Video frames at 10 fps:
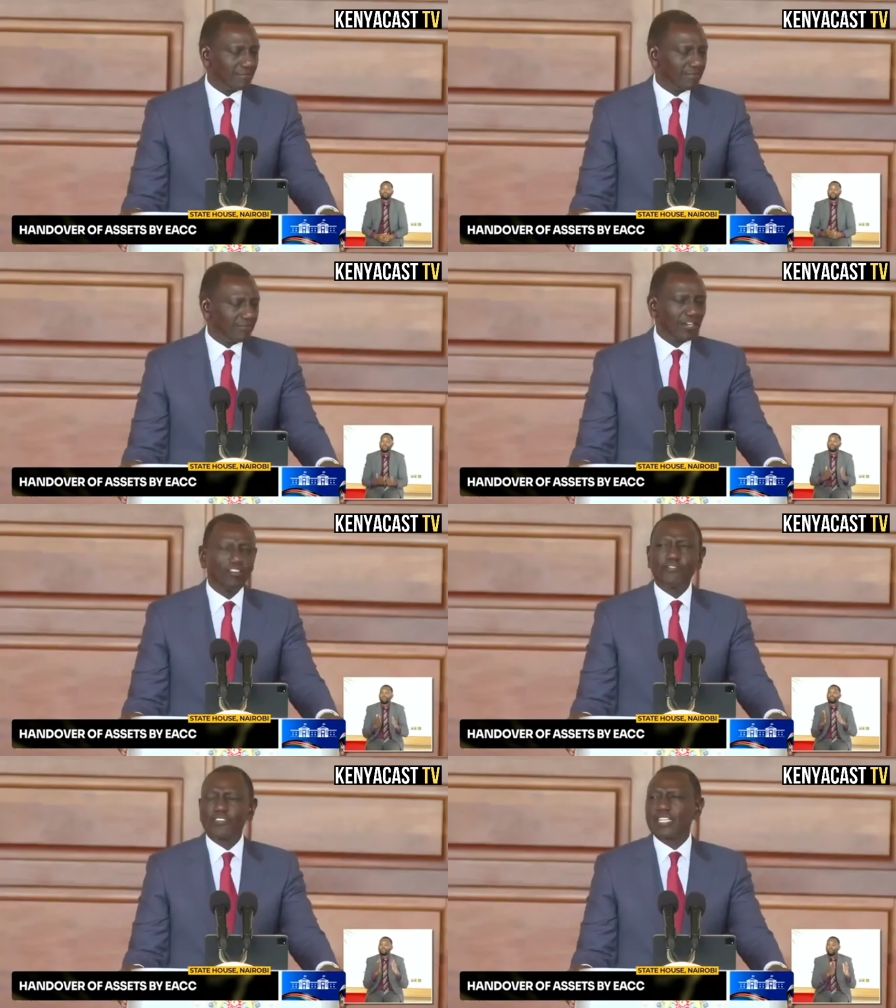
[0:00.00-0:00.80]
the
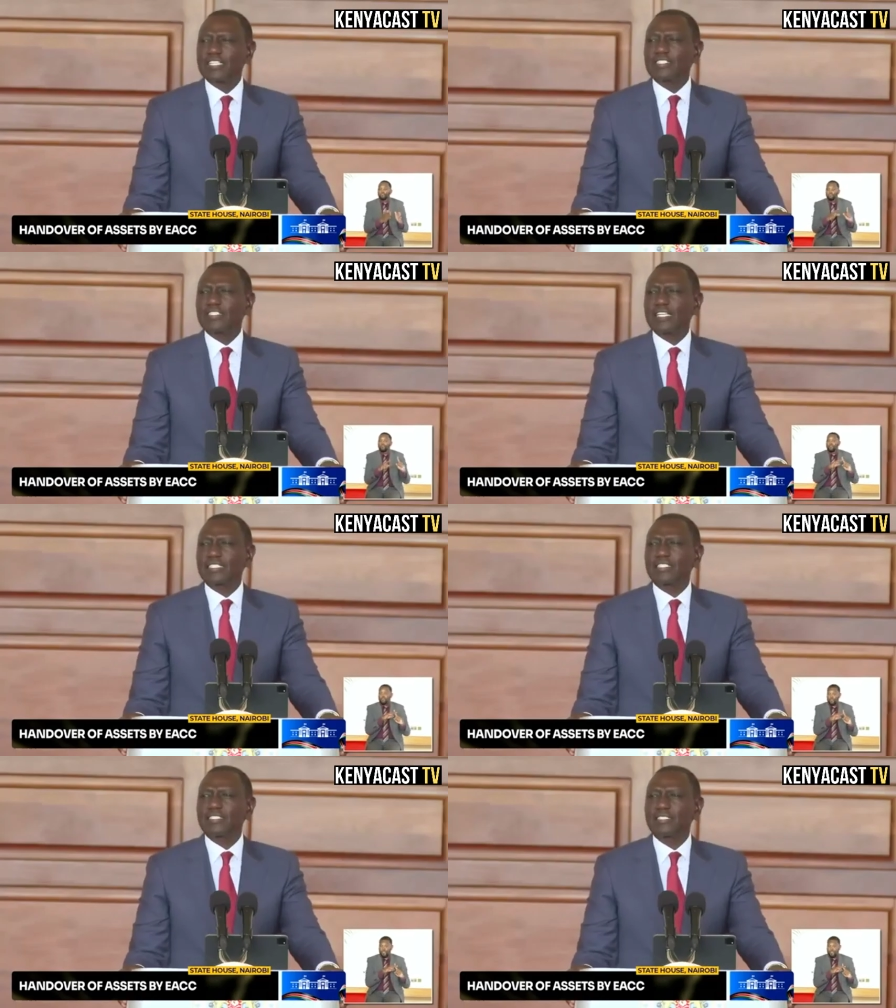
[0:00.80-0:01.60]
officers
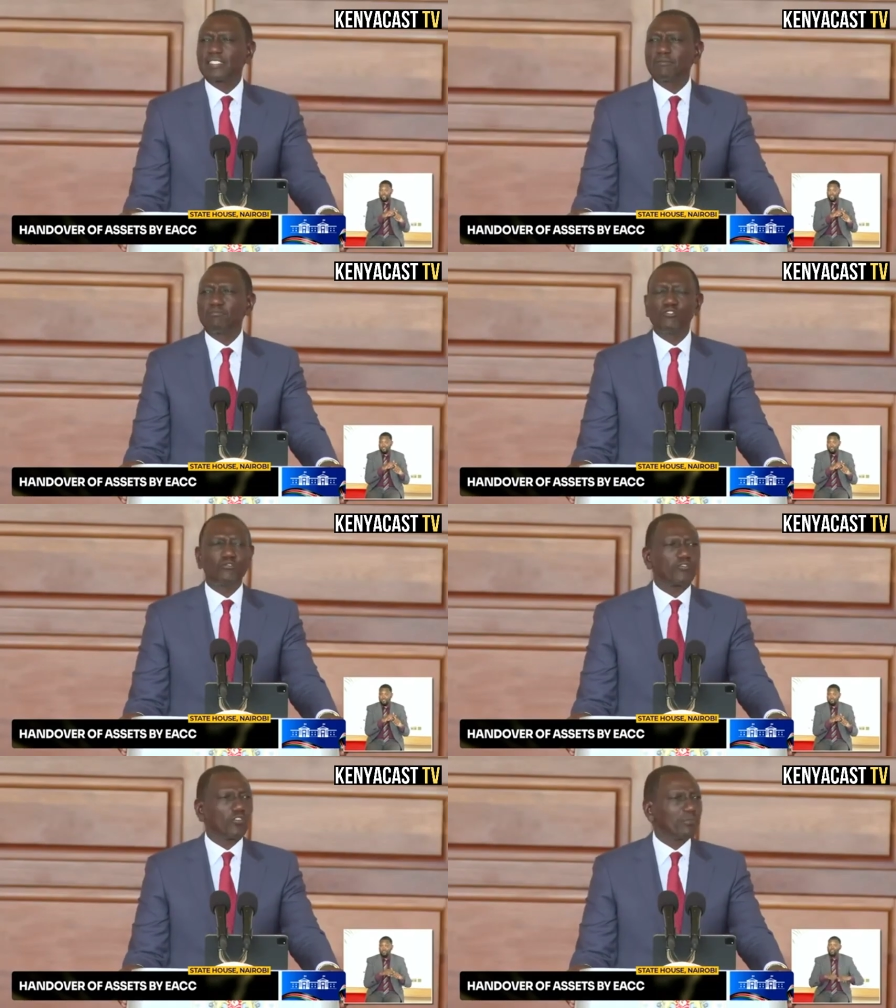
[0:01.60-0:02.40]
that
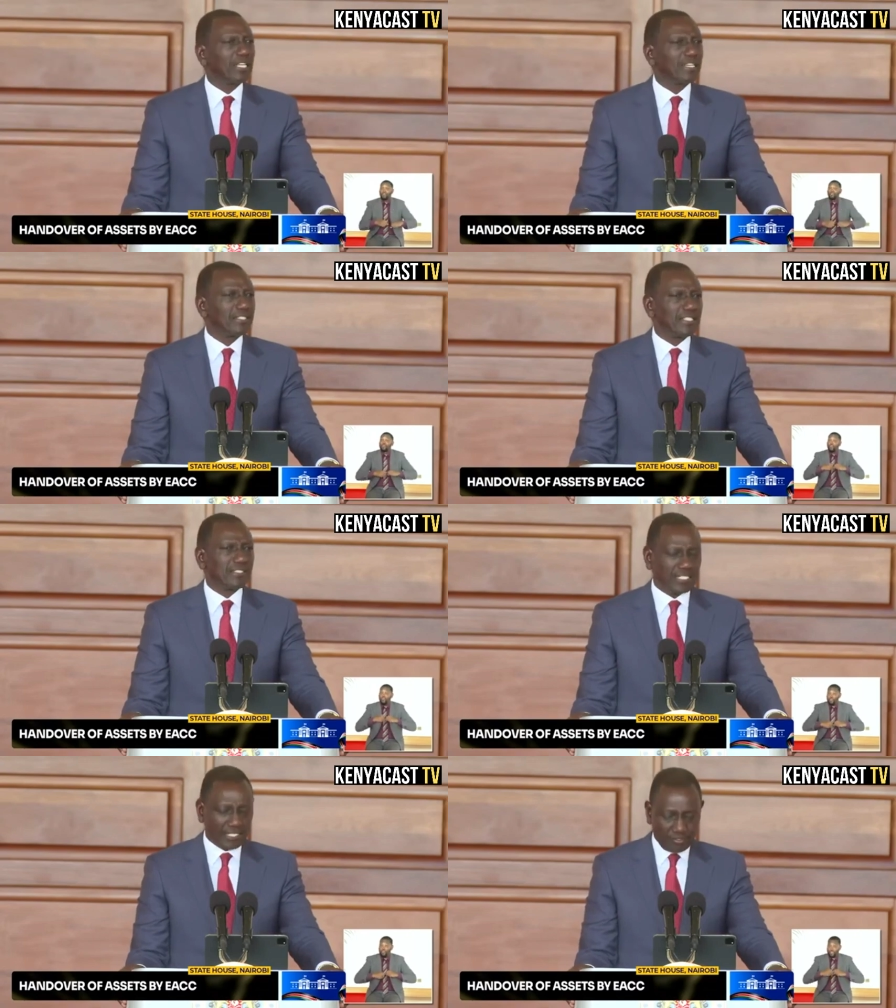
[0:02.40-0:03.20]
move from E S C
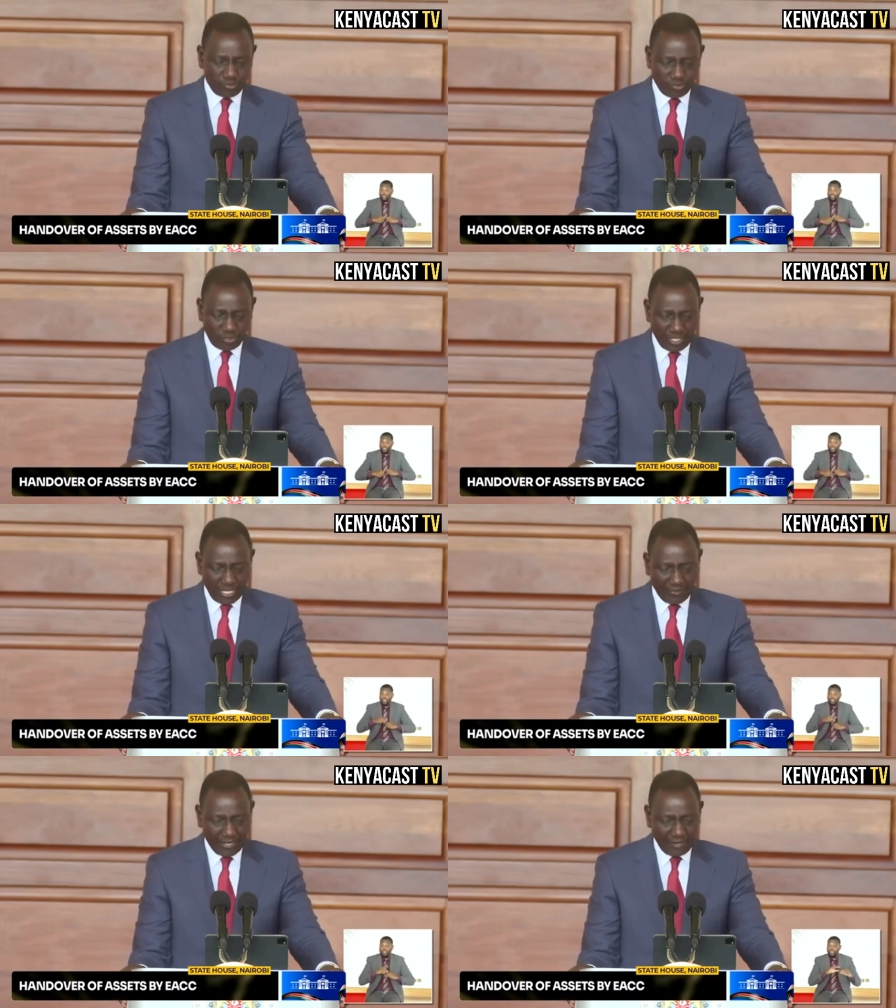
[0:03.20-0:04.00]
C to join
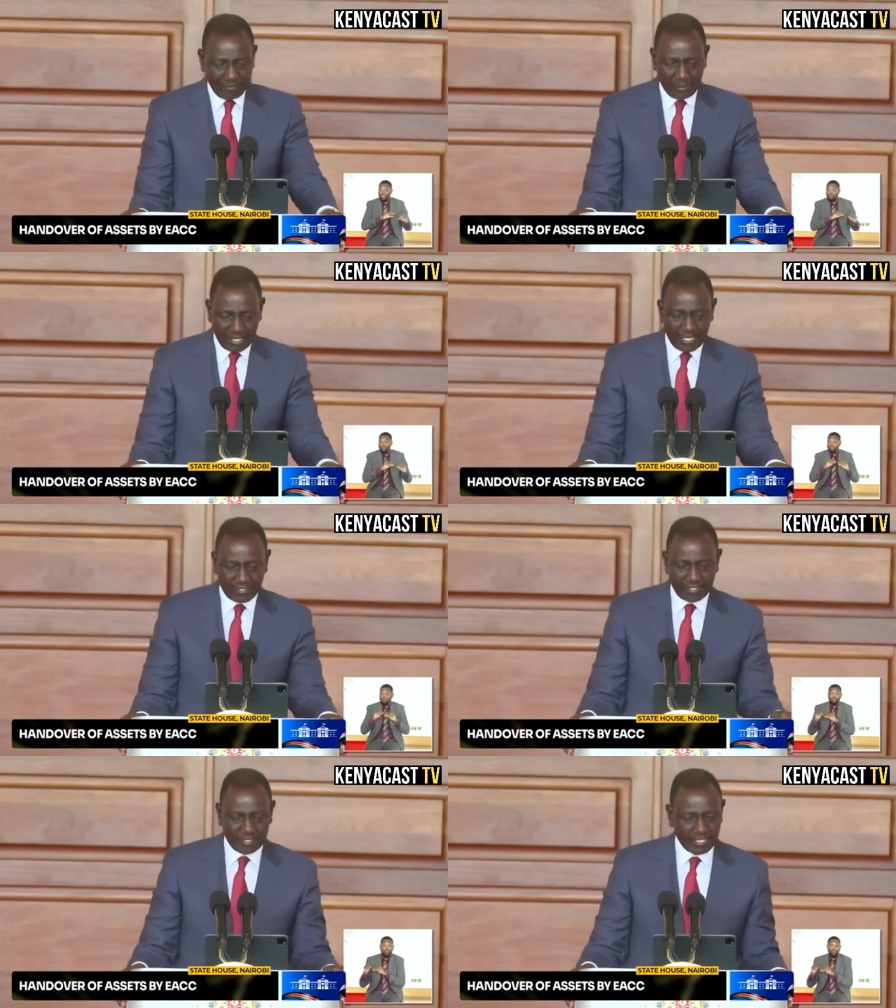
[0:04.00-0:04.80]
other government
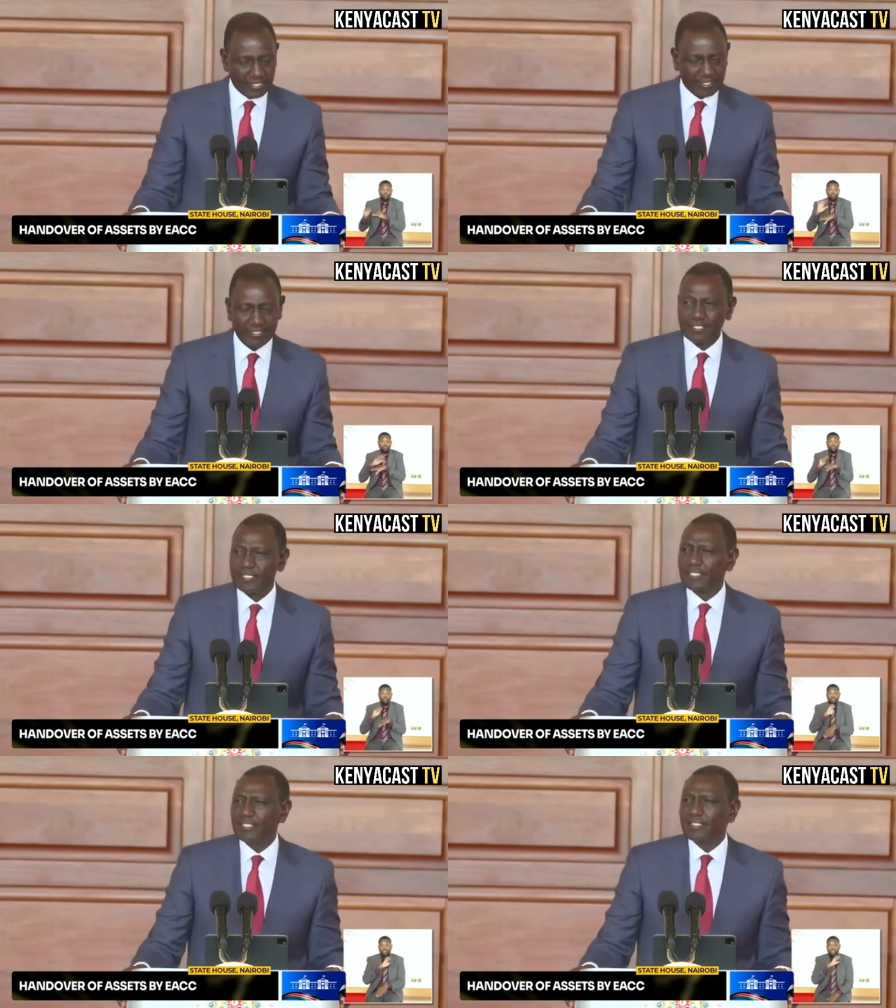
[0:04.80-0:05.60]
agencies
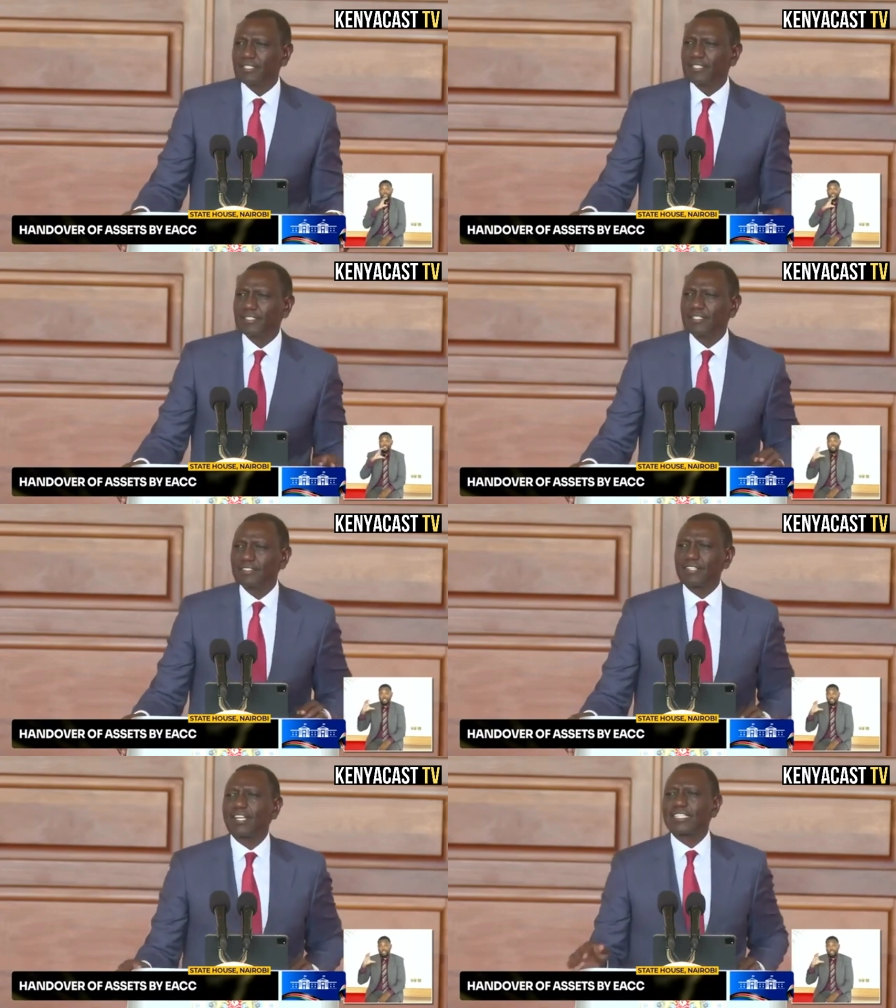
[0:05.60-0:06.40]
is
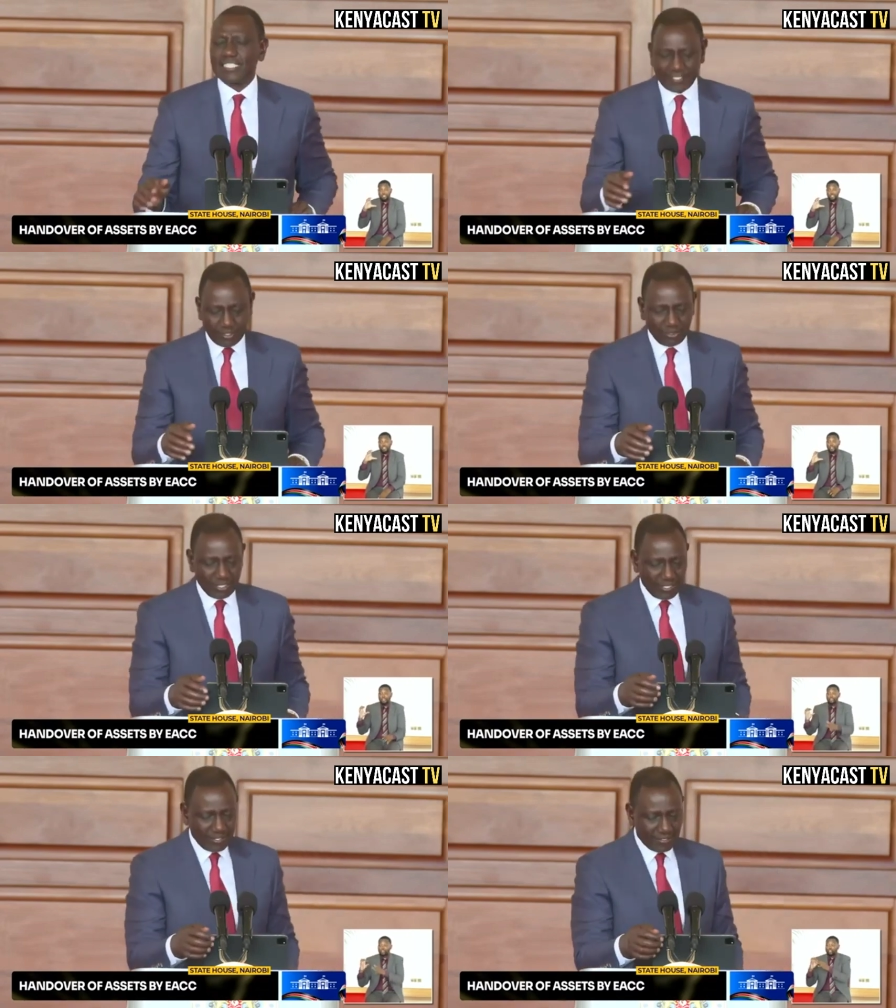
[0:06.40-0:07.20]
actually a
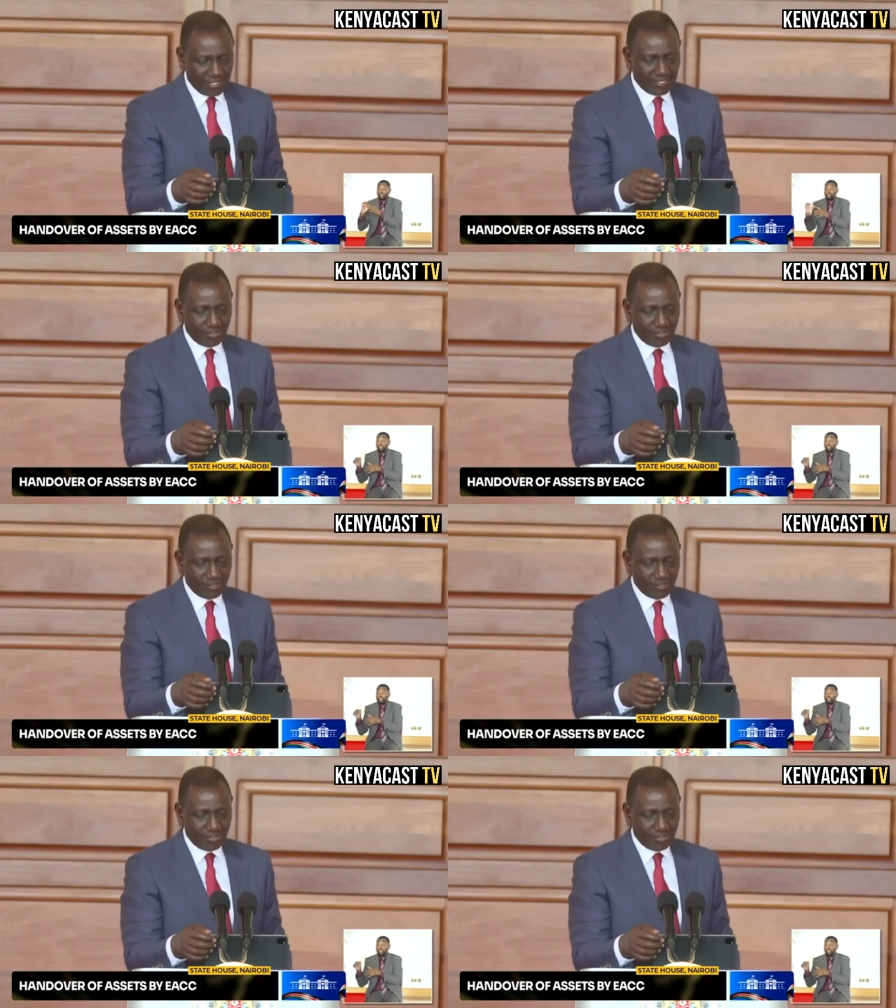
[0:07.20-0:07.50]
testimony that you